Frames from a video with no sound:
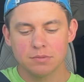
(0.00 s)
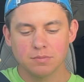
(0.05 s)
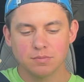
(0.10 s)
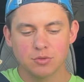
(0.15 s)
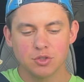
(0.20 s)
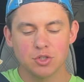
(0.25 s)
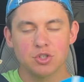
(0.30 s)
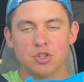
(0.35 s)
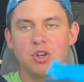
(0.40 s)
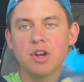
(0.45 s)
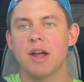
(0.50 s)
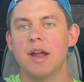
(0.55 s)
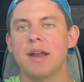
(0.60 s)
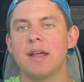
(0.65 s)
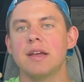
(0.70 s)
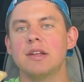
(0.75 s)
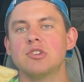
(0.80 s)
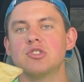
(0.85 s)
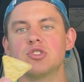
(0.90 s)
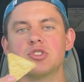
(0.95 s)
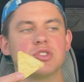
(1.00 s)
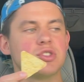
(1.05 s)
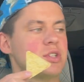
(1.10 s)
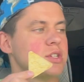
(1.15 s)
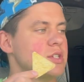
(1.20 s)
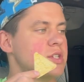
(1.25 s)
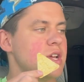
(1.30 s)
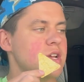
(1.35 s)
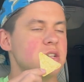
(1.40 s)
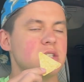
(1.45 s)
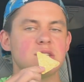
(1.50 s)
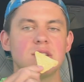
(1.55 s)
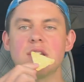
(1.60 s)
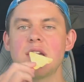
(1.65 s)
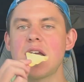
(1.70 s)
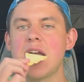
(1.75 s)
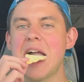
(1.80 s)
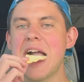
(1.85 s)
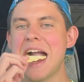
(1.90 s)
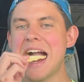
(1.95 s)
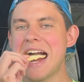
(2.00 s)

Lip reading: Those are kind of interesting tasting.